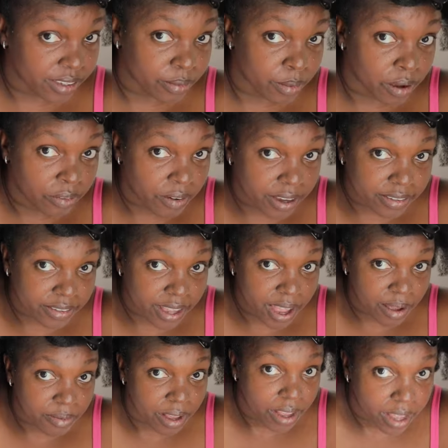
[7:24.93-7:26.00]
is my first
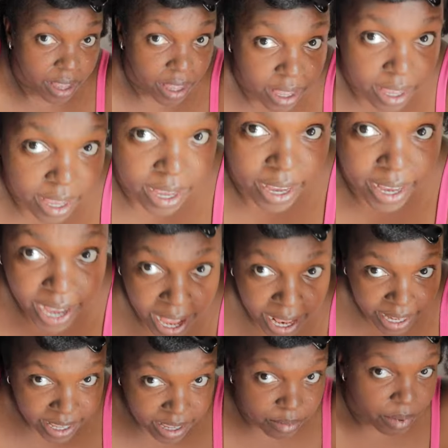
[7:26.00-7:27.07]
time
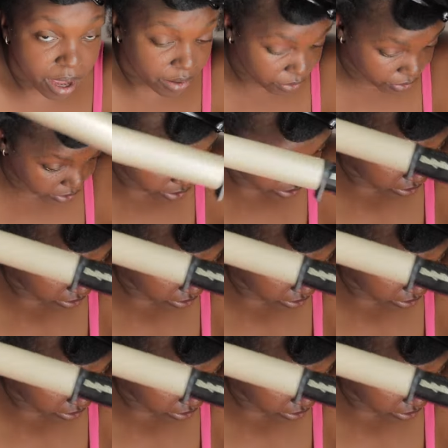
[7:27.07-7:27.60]
curling my four